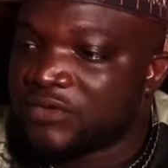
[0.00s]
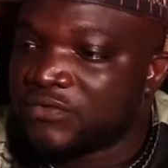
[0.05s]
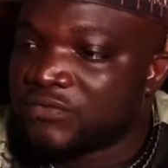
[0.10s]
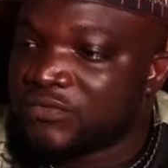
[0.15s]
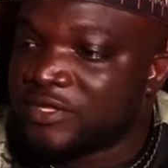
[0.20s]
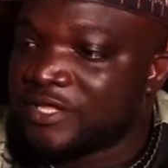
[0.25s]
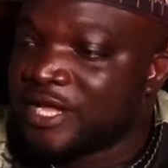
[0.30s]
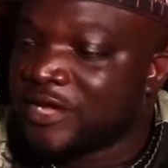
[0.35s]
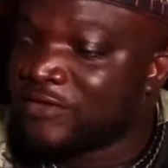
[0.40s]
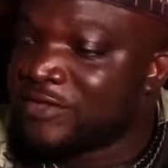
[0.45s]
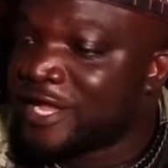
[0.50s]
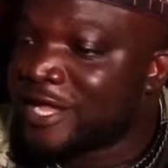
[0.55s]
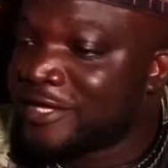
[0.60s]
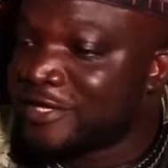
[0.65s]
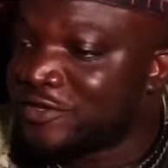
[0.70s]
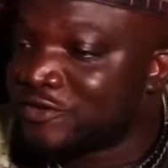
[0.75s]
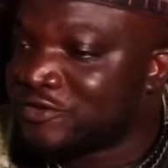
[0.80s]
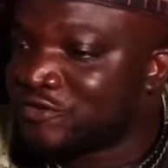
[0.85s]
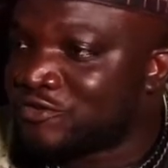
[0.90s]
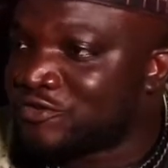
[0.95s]
whether you
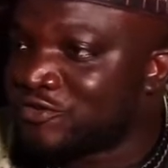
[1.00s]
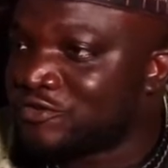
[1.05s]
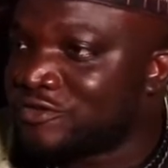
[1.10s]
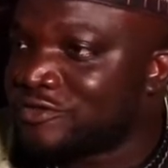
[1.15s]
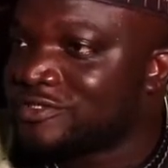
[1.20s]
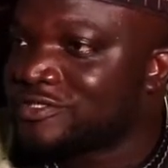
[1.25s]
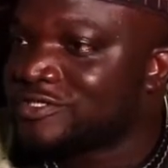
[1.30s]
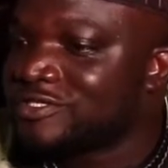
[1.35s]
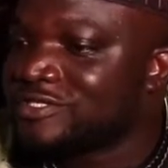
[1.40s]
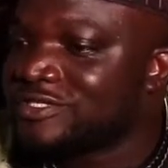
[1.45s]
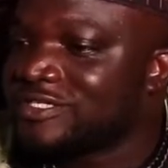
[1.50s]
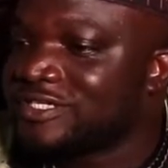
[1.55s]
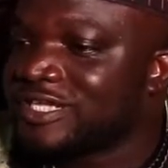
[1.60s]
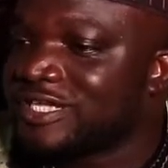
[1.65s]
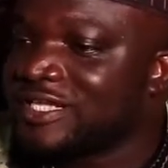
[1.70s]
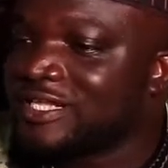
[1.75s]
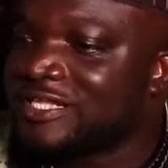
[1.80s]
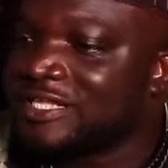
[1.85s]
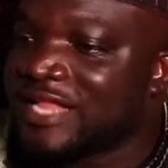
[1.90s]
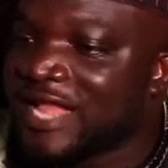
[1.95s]
like it or not,
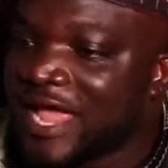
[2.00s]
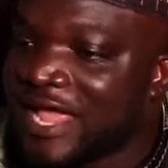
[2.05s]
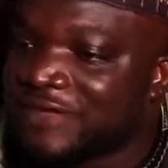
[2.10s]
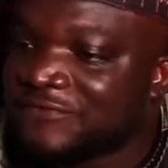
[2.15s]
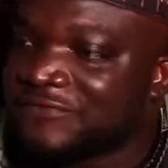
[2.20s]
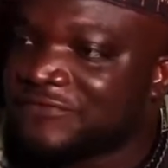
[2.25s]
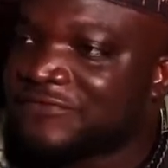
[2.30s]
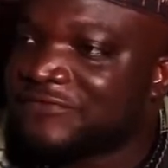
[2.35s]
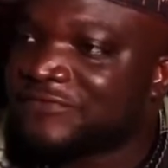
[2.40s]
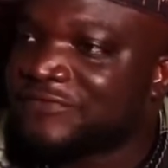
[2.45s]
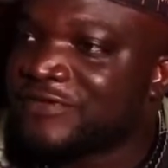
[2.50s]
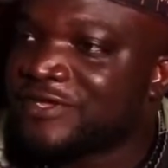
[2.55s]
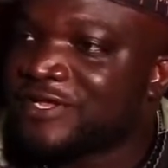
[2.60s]
in life,